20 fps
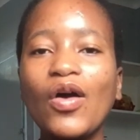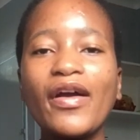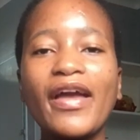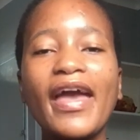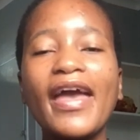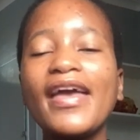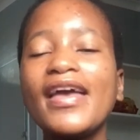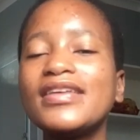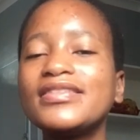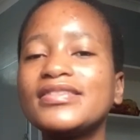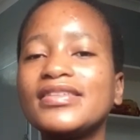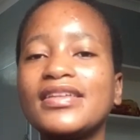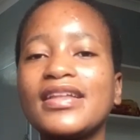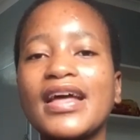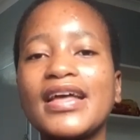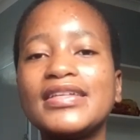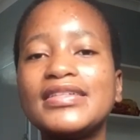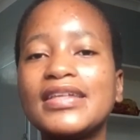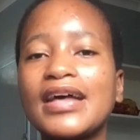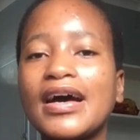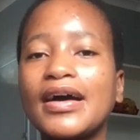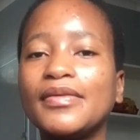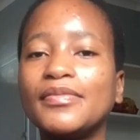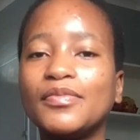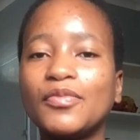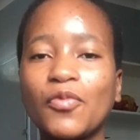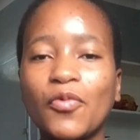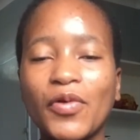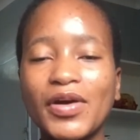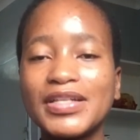okay, as the night
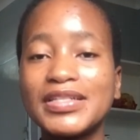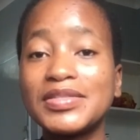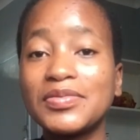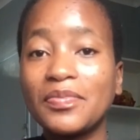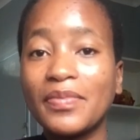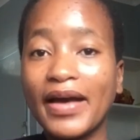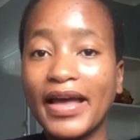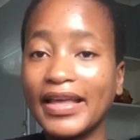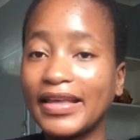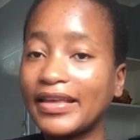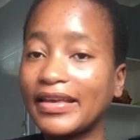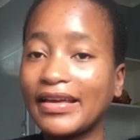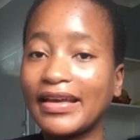went by,